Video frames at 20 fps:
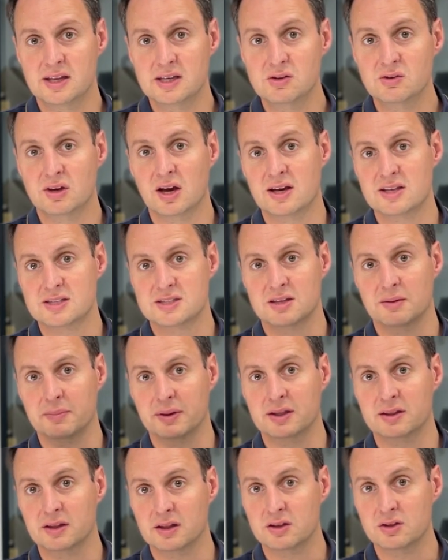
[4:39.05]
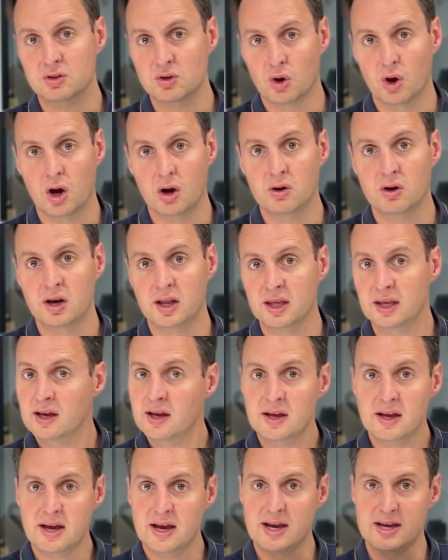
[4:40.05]
you get something that not only
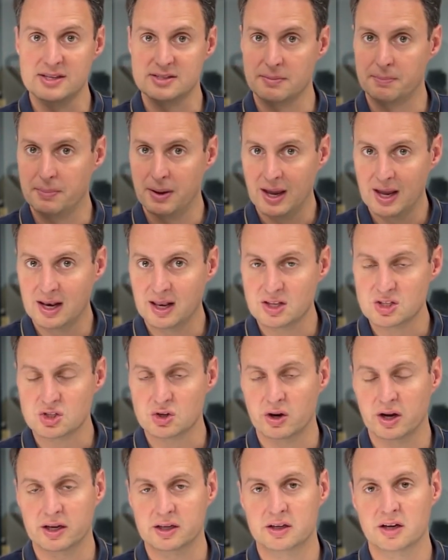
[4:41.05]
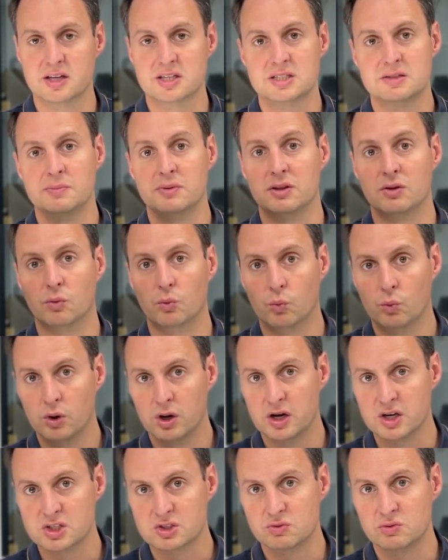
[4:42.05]
is appealing to your end customer, that
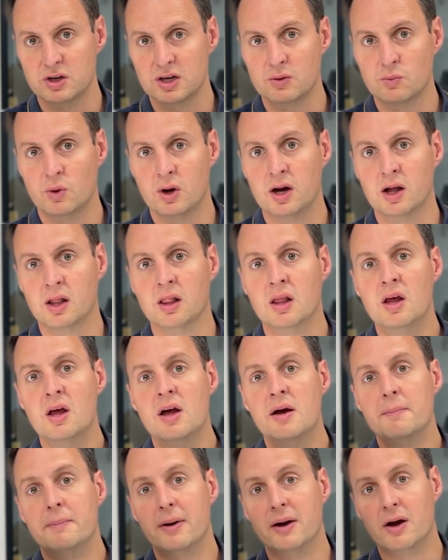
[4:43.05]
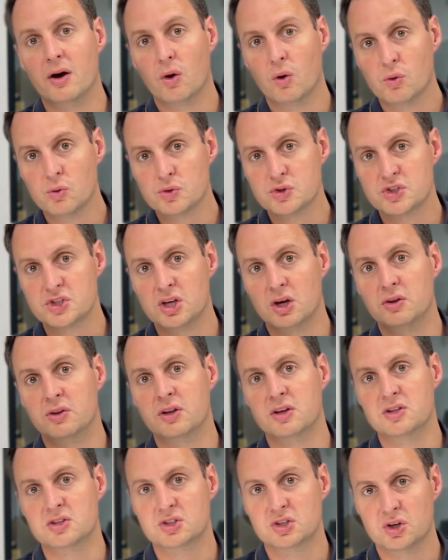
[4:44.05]
works really well, but also that
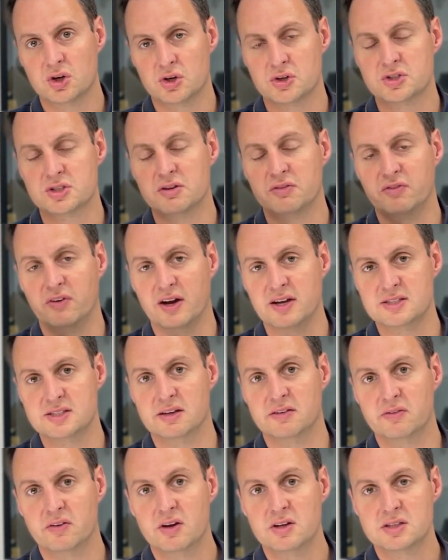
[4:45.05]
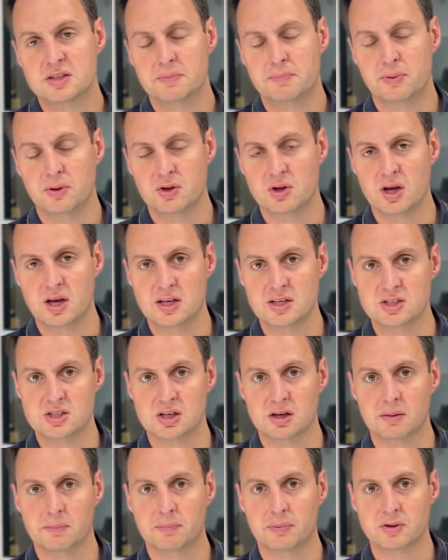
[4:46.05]
it's cost effective to put
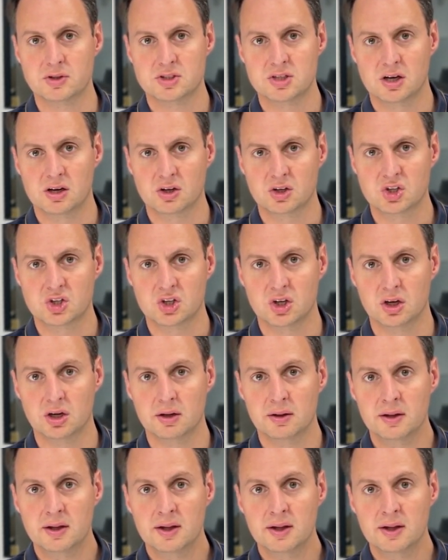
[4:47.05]
into production.